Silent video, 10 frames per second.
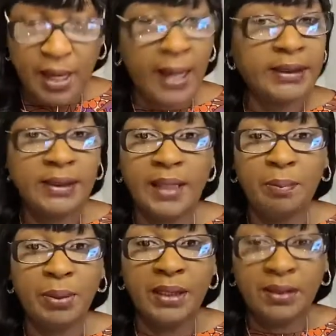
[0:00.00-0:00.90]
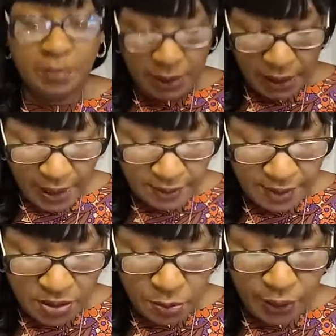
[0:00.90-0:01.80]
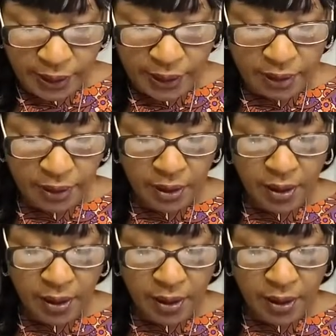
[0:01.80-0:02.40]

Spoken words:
I did not plan to be live this morning.